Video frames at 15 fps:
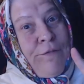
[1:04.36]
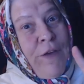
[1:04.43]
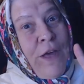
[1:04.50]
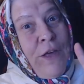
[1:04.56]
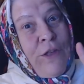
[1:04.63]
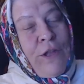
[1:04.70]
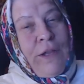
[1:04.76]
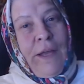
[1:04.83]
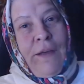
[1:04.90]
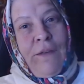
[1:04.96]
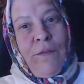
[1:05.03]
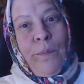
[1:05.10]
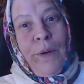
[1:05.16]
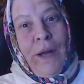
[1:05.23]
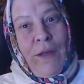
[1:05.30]
facial
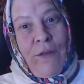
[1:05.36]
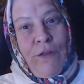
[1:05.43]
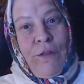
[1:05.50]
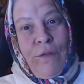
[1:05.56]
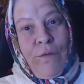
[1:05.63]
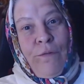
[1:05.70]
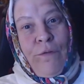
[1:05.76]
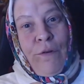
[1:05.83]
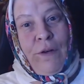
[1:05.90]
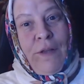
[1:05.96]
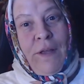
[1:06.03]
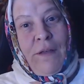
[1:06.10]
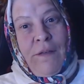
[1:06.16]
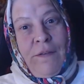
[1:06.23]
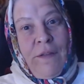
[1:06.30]
expression for
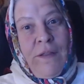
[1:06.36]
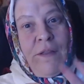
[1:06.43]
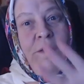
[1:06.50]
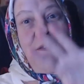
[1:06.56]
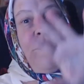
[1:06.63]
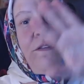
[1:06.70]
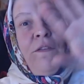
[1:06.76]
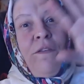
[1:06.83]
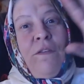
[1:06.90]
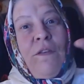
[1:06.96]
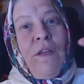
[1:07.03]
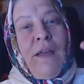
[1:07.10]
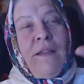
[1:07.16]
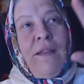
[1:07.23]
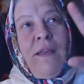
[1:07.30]
this. And this is,
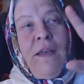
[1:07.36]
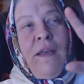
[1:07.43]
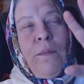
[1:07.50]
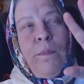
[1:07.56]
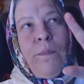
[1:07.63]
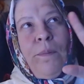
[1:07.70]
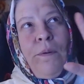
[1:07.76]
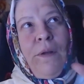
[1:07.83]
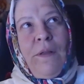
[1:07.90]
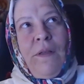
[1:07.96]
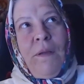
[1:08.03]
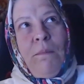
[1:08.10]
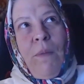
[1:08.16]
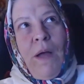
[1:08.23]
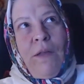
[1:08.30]
I think,
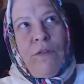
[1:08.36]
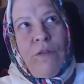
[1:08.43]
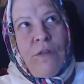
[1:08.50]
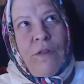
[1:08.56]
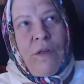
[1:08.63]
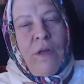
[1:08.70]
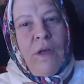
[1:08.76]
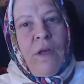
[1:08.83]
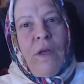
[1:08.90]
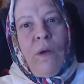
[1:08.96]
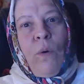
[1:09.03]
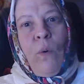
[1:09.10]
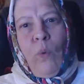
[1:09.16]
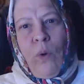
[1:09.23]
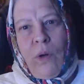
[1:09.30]
pretty much
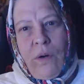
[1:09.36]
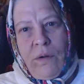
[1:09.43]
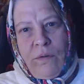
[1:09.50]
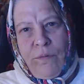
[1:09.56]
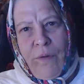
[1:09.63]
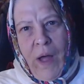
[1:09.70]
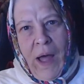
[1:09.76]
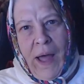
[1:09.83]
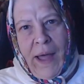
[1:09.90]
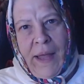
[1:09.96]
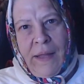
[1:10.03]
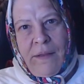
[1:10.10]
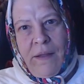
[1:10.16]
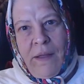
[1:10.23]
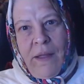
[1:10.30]

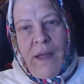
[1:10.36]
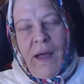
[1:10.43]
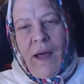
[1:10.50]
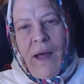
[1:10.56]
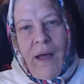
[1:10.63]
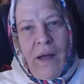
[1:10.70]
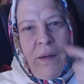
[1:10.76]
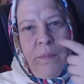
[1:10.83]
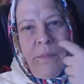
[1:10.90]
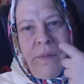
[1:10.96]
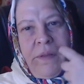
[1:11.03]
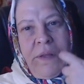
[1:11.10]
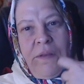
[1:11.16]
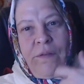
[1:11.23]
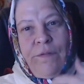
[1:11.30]
worldwide,
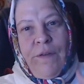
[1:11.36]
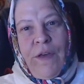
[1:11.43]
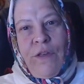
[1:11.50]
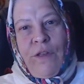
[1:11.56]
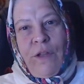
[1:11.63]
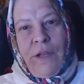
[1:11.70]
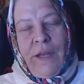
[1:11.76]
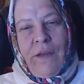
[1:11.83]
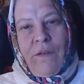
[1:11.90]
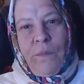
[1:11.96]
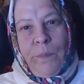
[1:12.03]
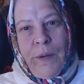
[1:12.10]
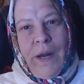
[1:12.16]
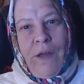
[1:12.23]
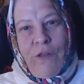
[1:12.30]
these facial
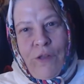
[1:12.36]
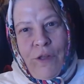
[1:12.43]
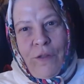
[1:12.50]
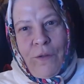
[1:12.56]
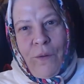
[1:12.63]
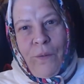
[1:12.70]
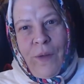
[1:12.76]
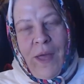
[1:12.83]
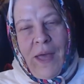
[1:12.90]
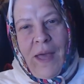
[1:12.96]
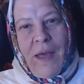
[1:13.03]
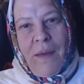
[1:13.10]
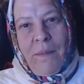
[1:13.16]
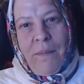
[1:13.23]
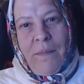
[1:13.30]
expression.
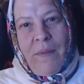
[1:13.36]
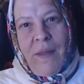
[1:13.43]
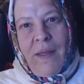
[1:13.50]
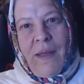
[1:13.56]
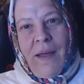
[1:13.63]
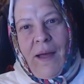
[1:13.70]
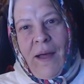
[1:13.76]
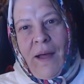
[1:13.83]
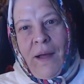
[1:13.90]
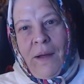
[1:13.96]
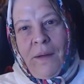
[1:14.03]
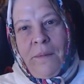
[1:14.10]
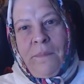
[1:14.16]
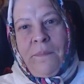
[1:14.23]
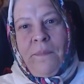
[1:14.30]
Okay,
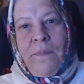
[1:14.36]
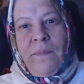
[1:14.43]
and